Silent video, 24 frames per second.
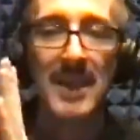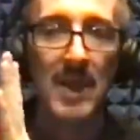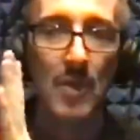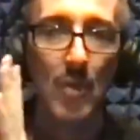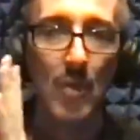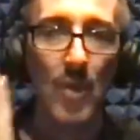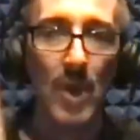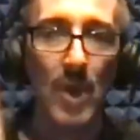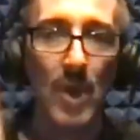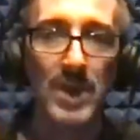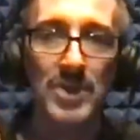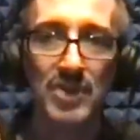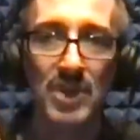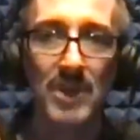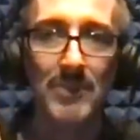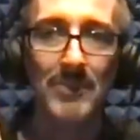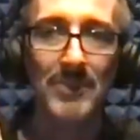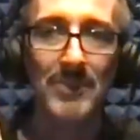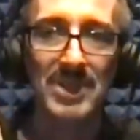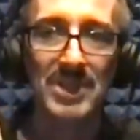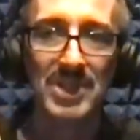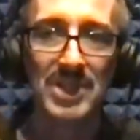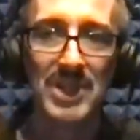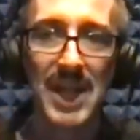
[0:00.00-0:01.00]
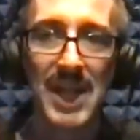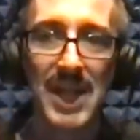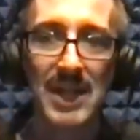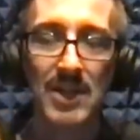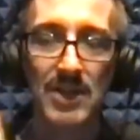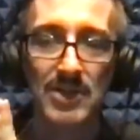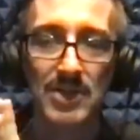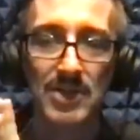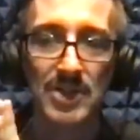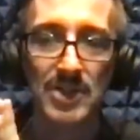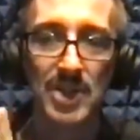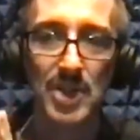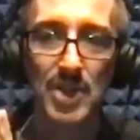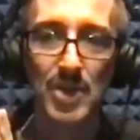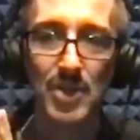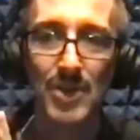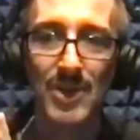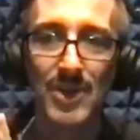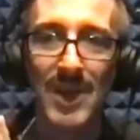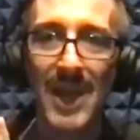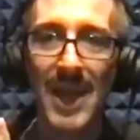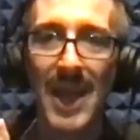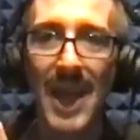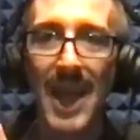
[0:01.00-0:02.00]
down one trumpet track or
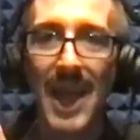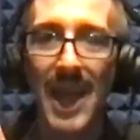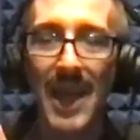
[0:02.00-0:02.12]
two,